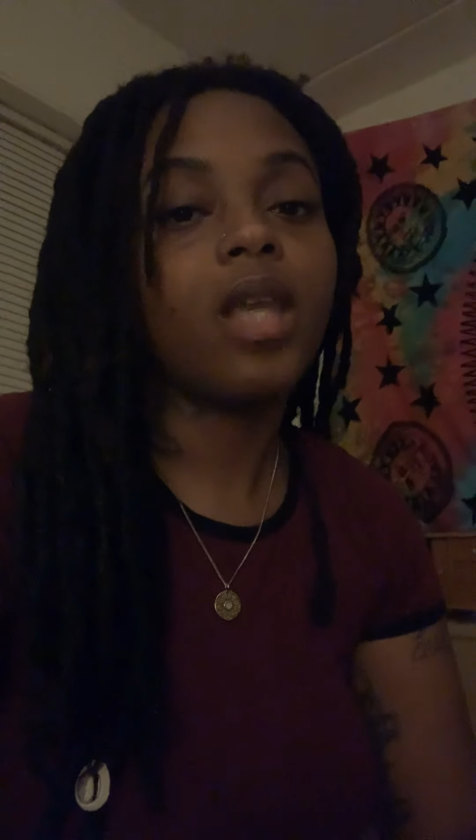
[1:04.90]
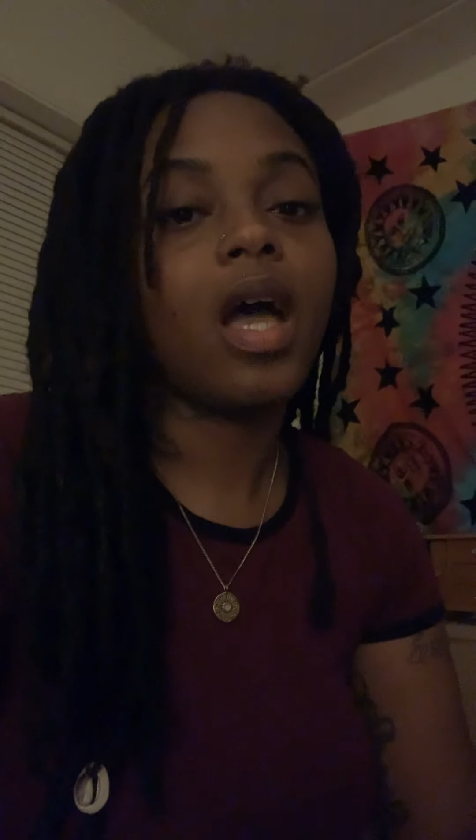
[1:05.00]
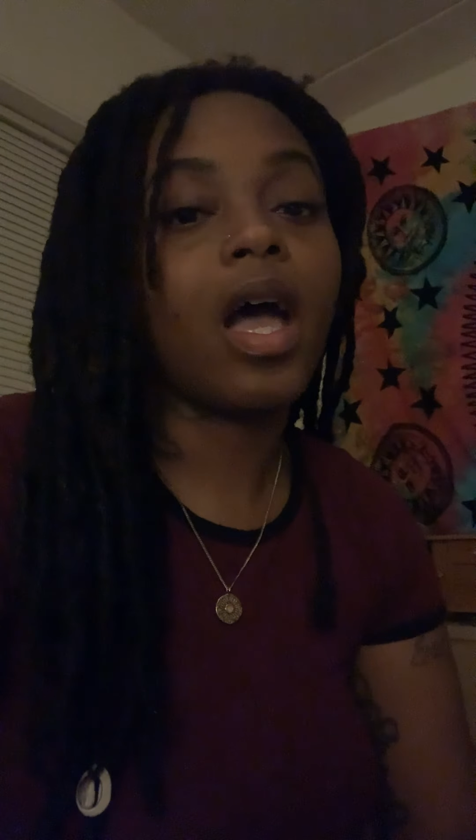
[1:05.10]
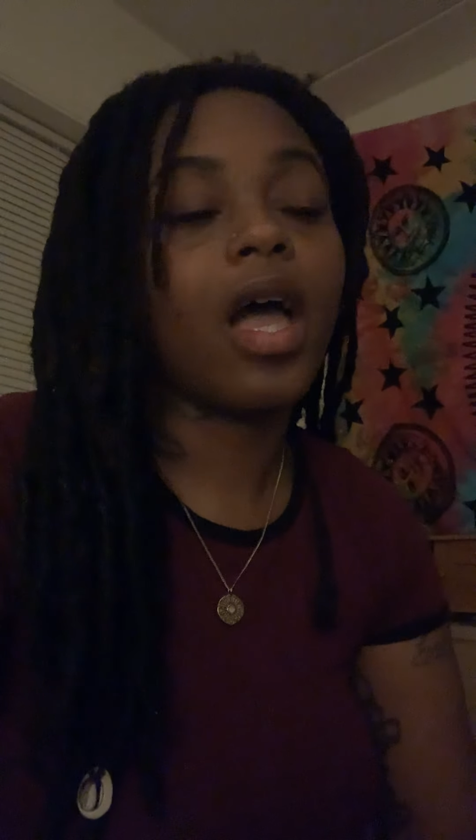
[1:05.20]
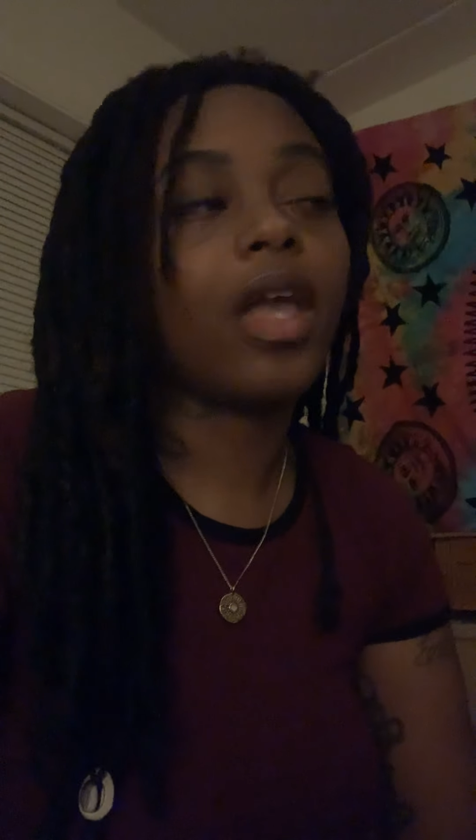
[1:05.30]

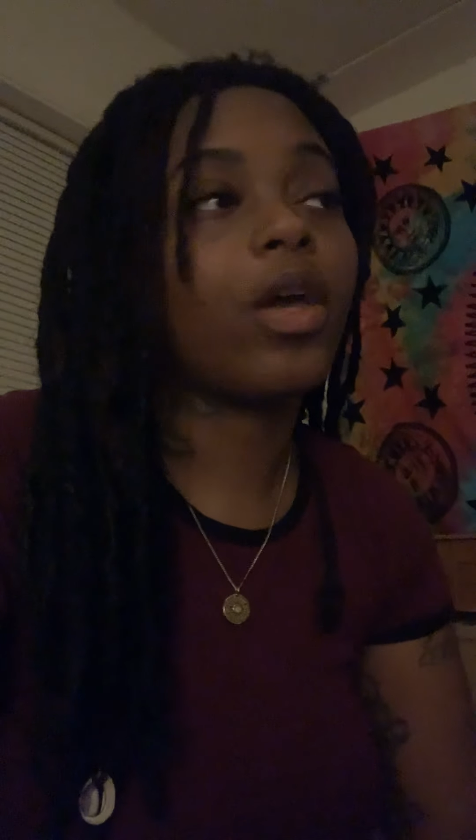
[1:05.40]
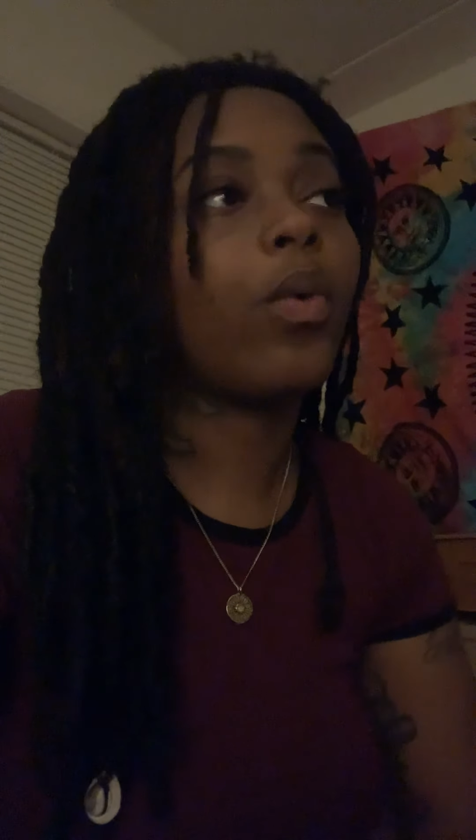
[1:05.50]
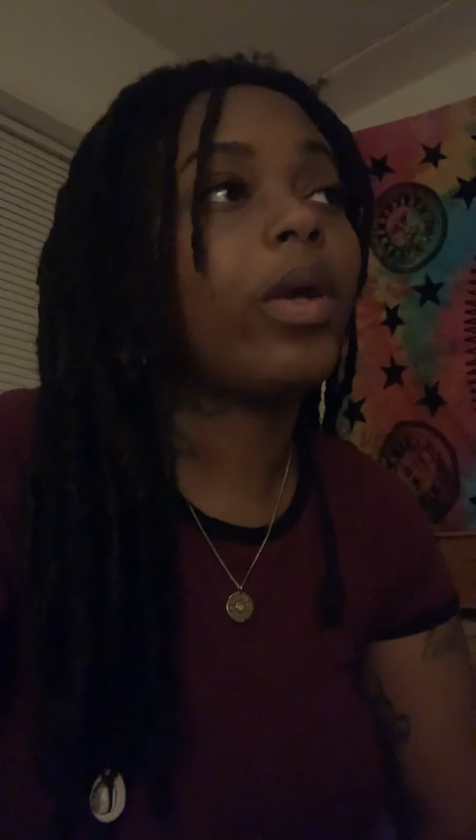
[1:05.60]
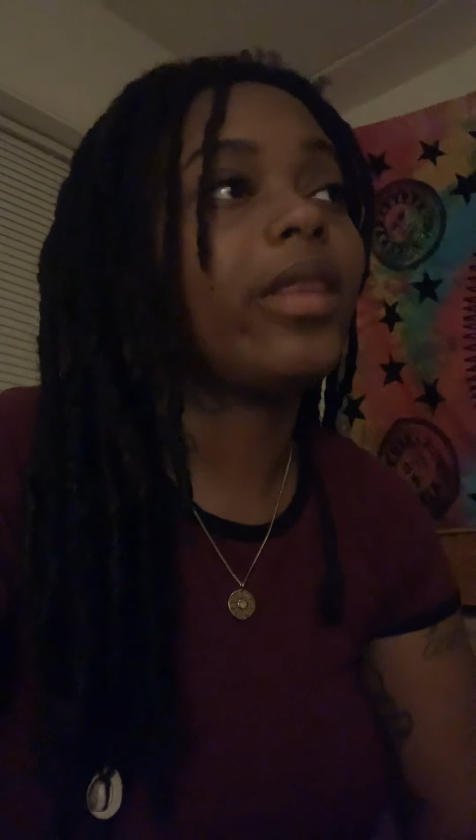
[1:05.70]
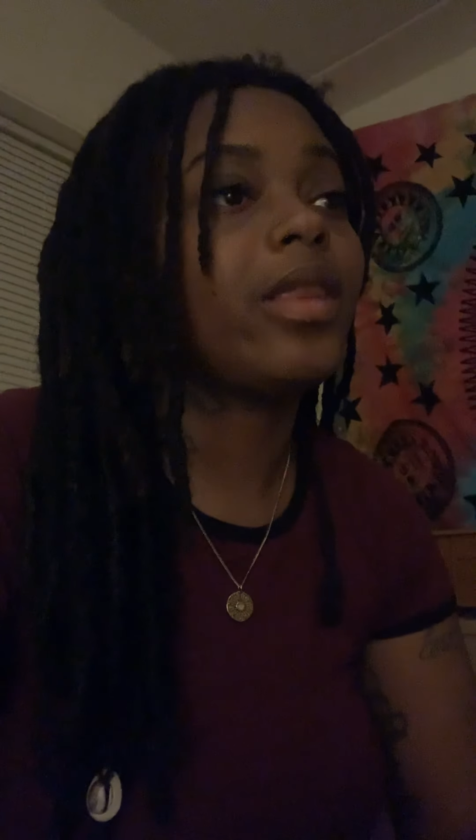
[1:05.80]
I
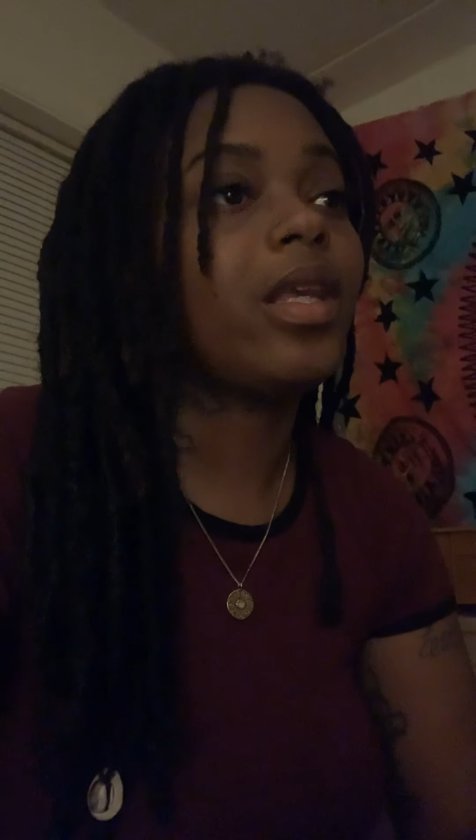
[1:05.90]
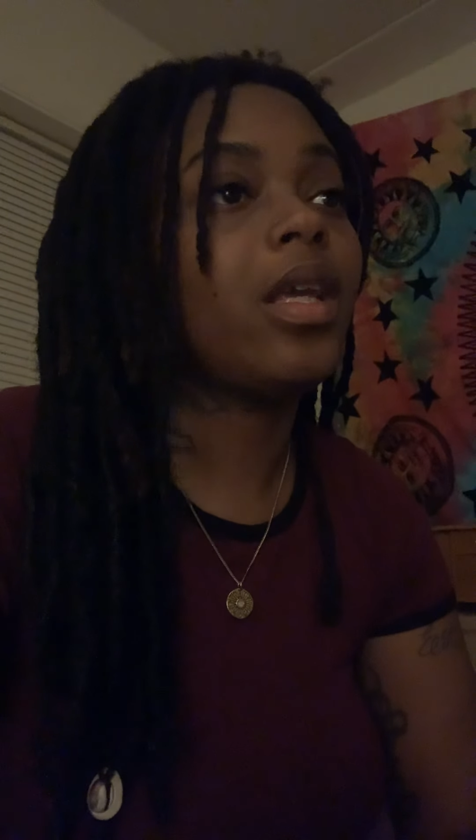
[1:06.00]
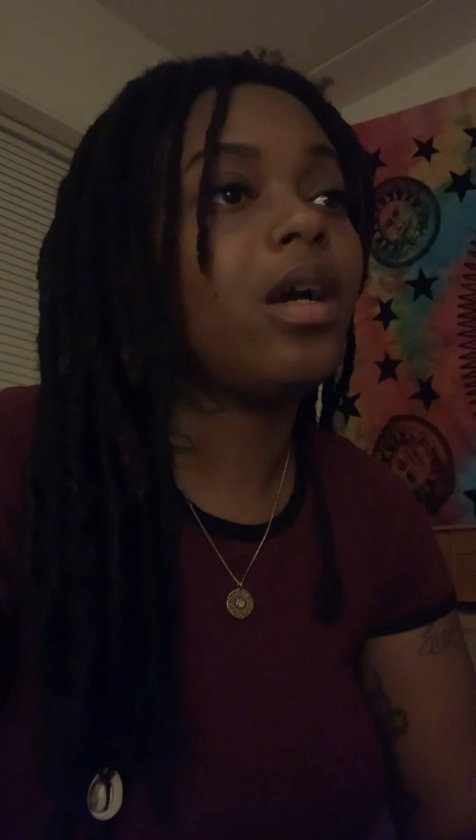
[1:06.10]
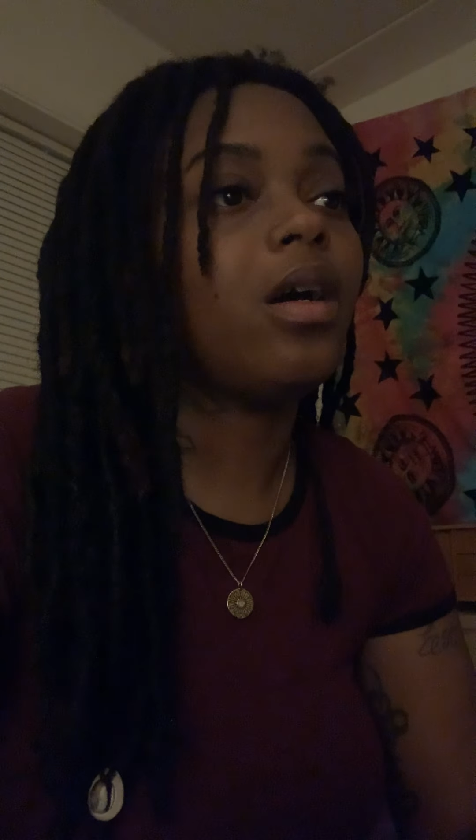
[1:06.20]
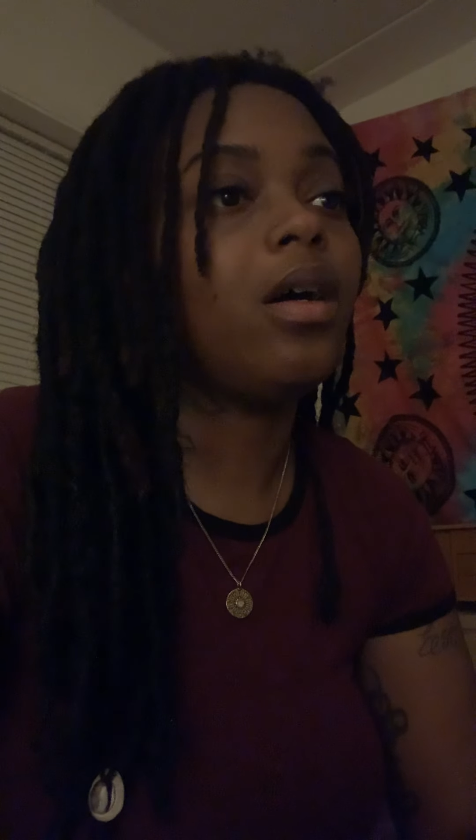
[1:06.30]
quit
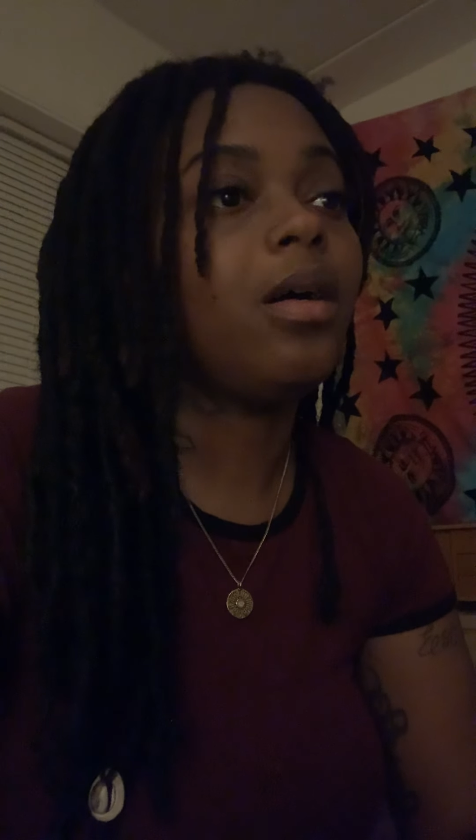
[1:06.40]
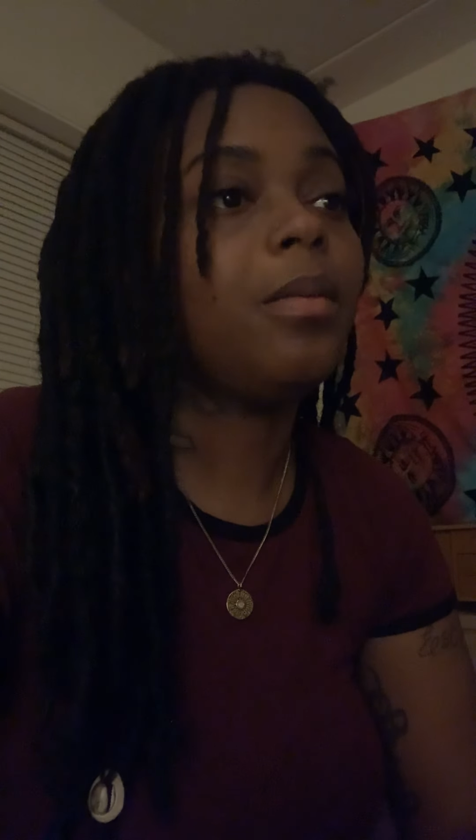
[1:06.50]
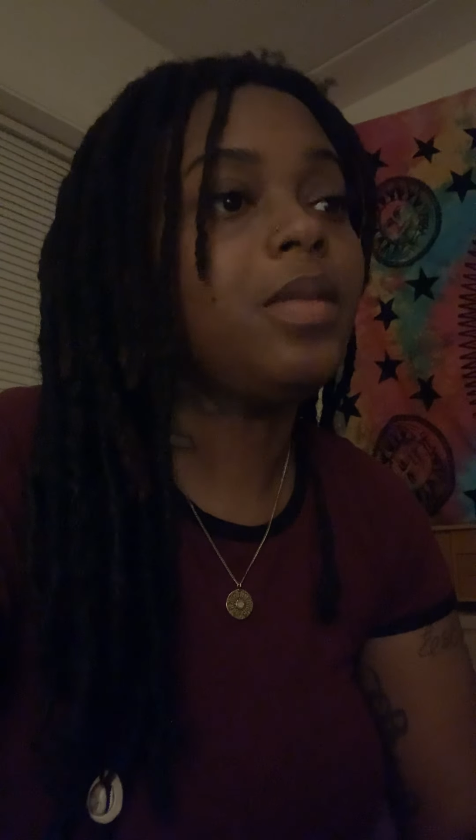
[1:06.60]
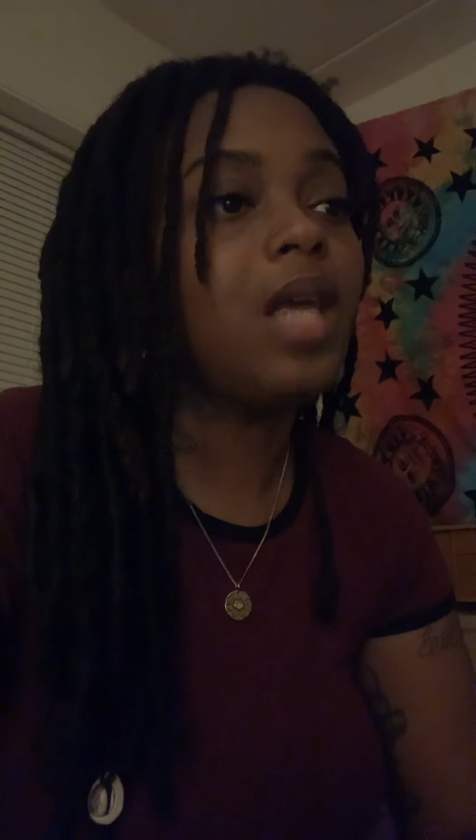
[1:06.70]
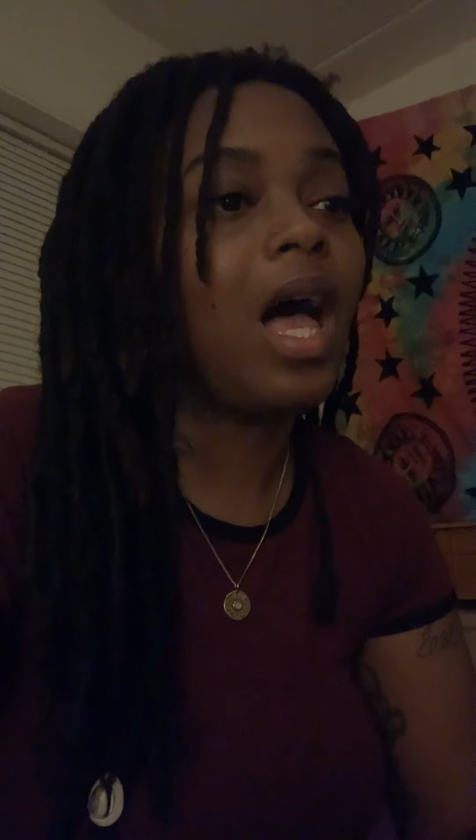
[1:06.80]
the
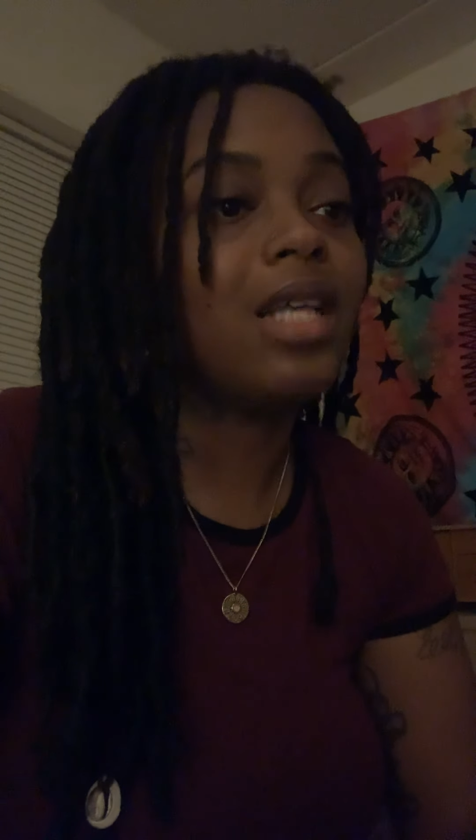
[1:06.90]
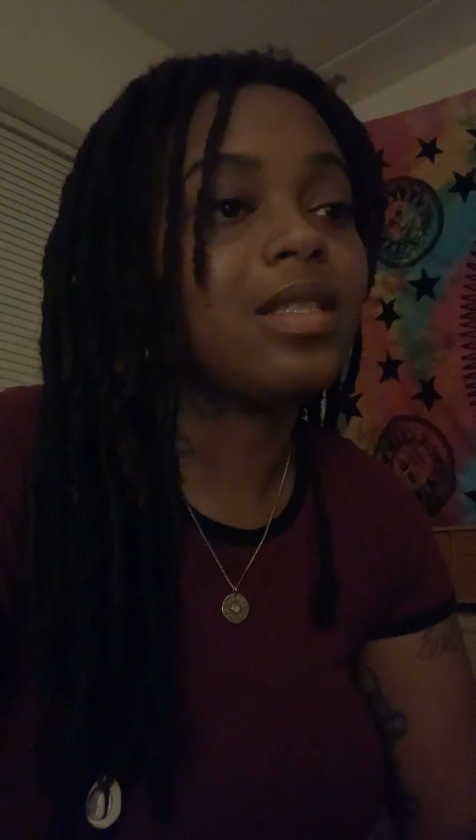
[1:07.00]
hot